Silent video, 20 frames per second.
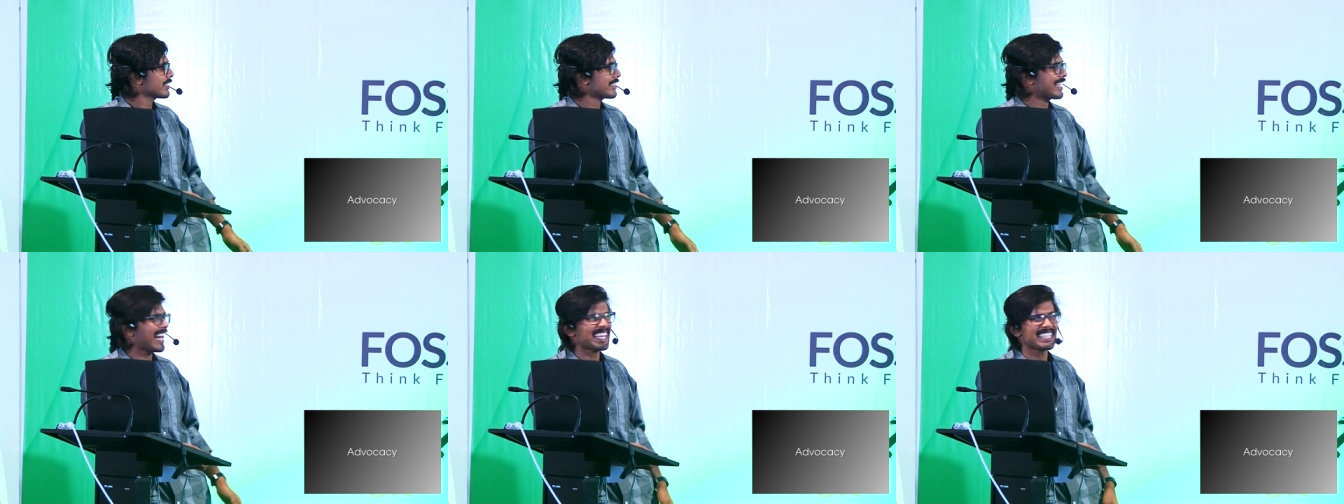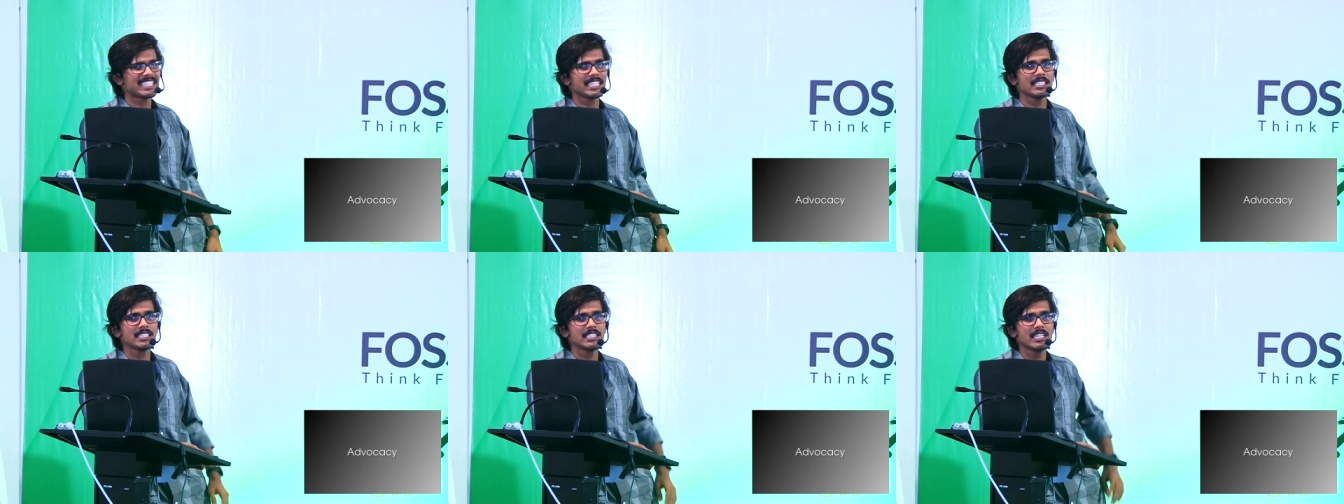
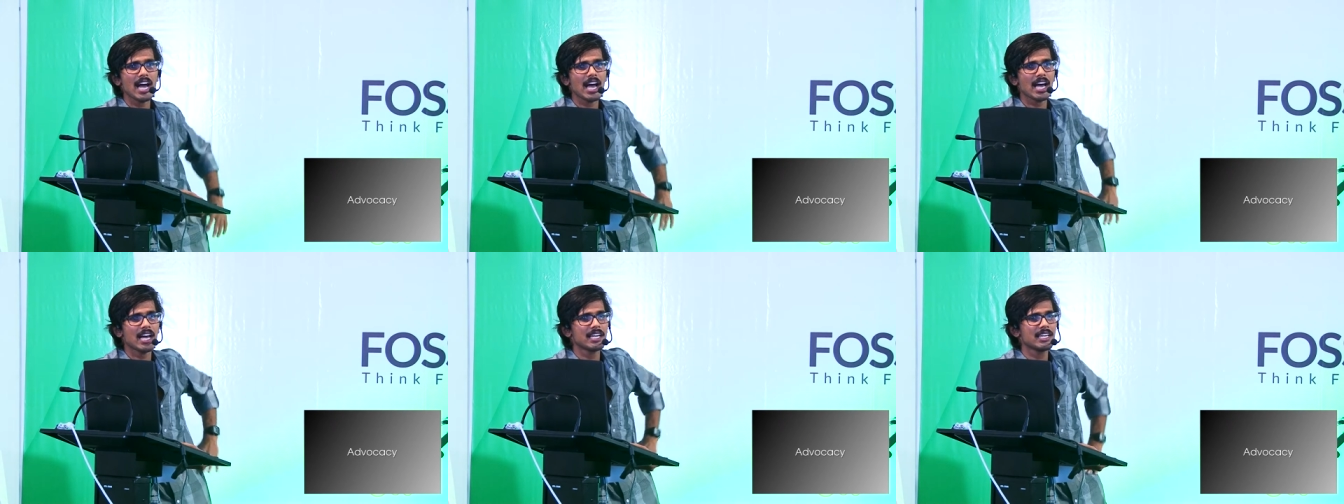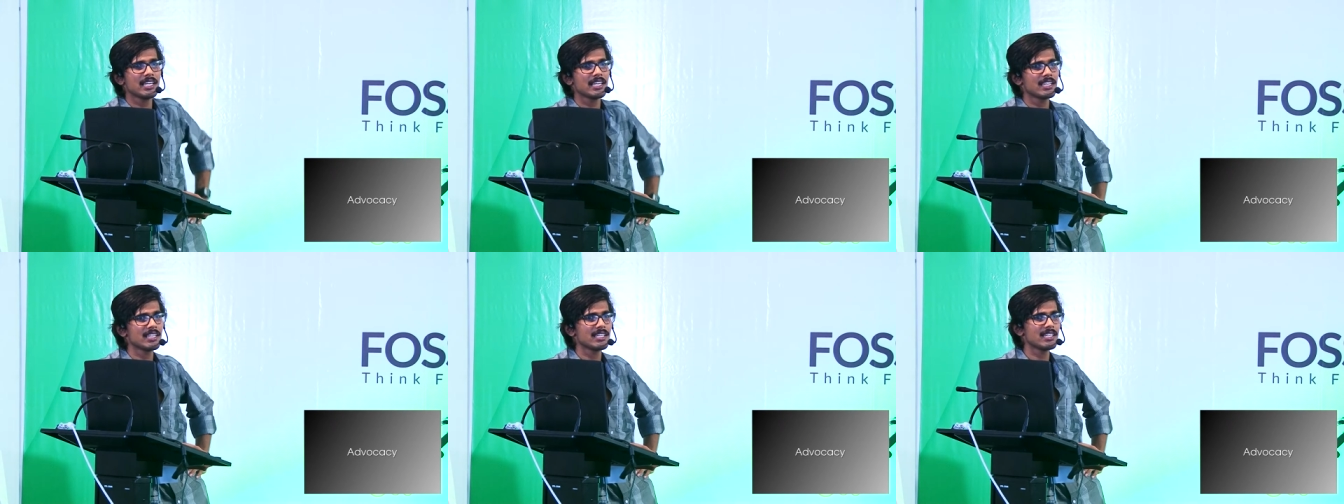techy
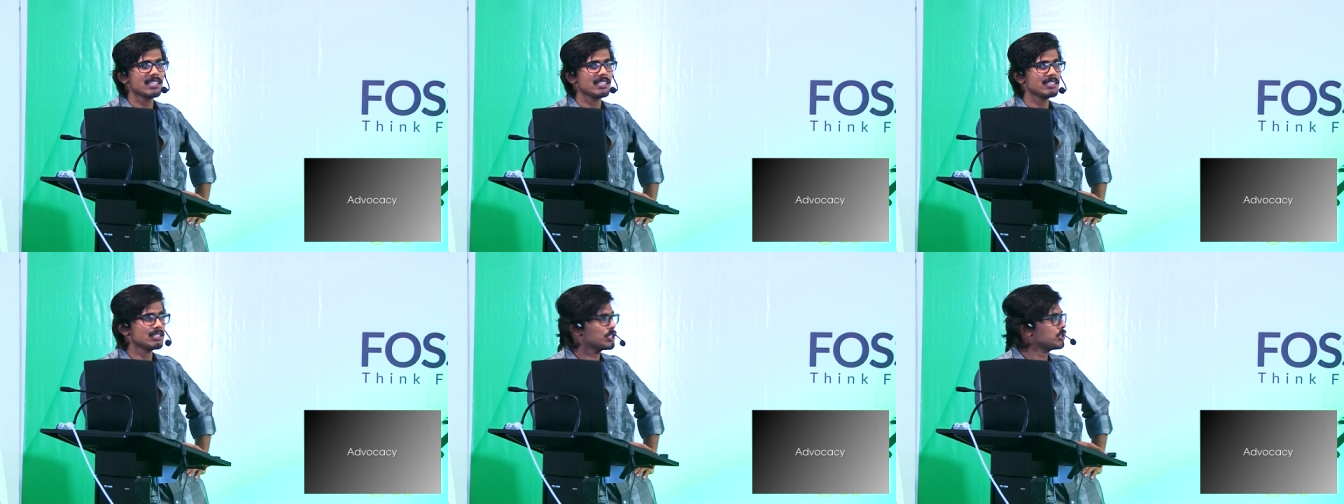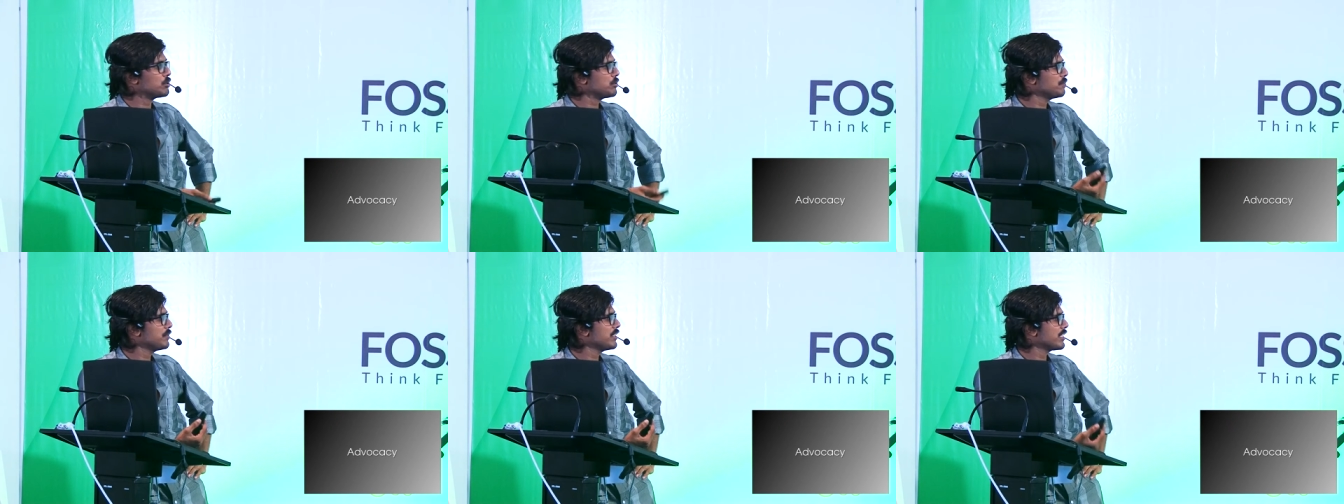guy
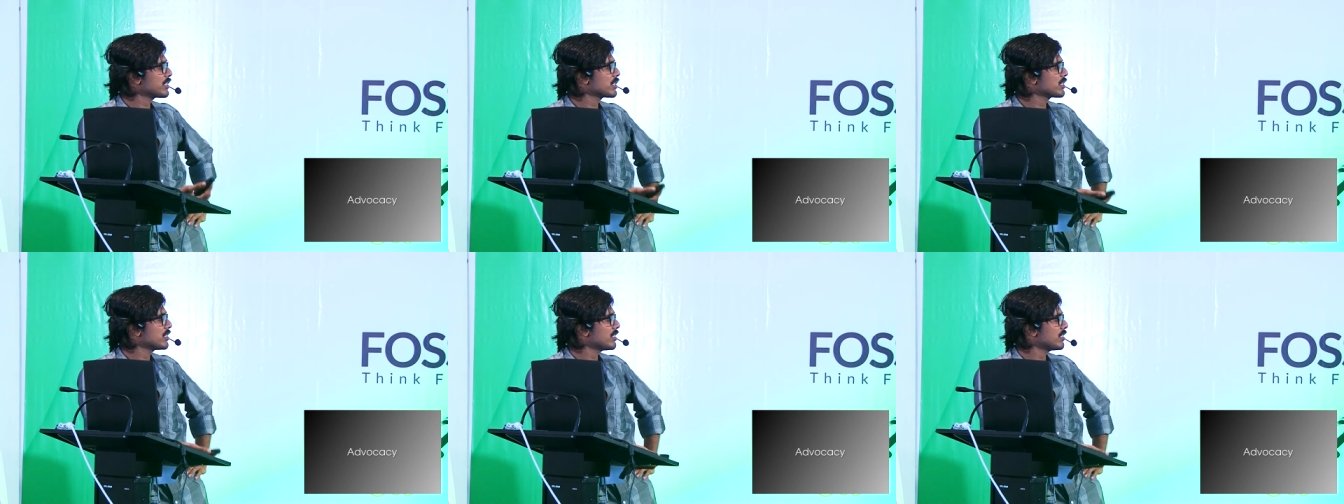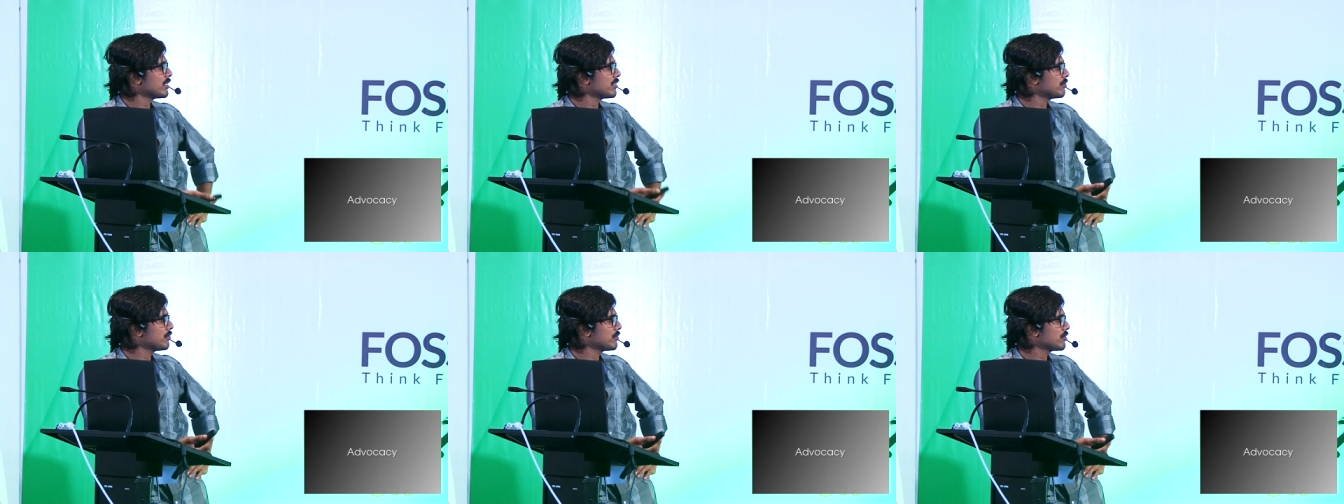to be, a,
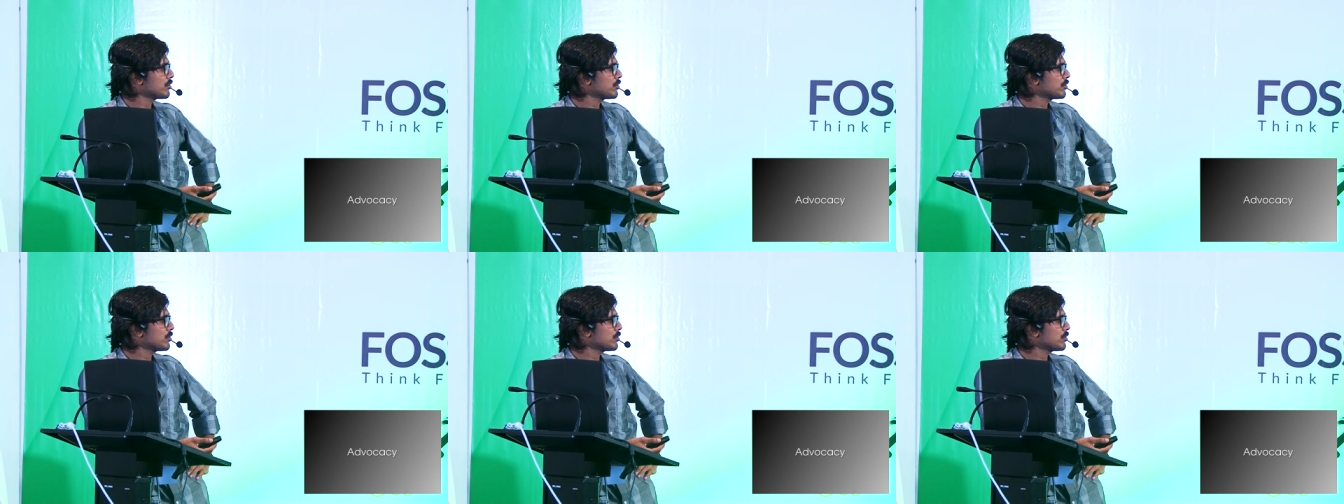uh,